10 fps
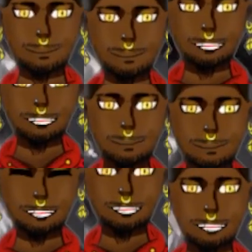of
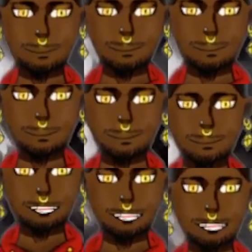fun.
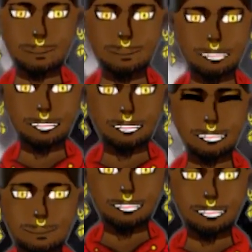Wow. So
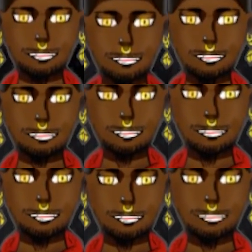like there's so
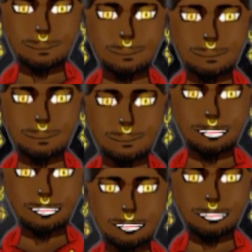much like
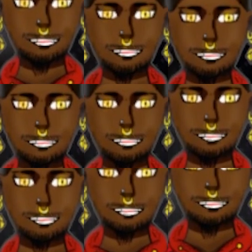great
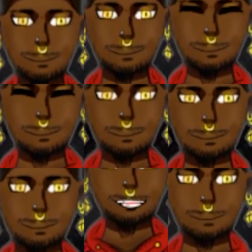moments
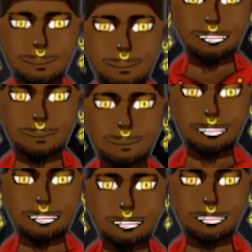with that,
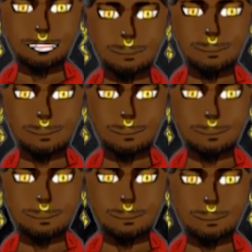right? Like
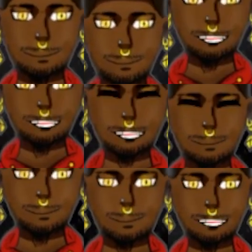yeah, like
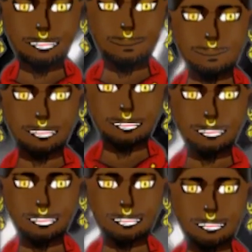these like this
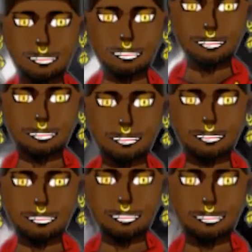very like Star Wars
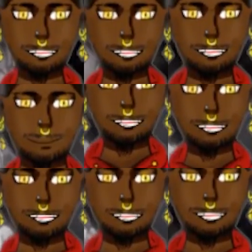like opening, like oh
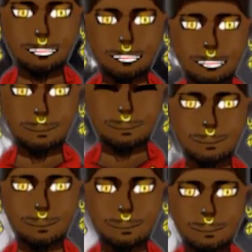my god, like
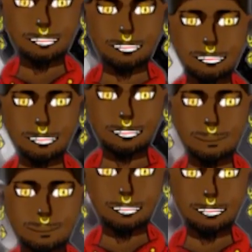and you just
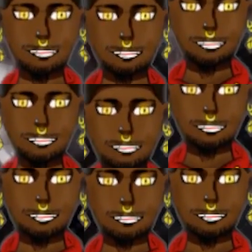like Nick like you
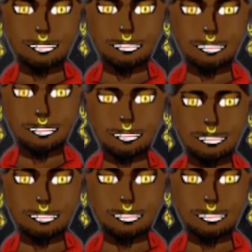know just walking around and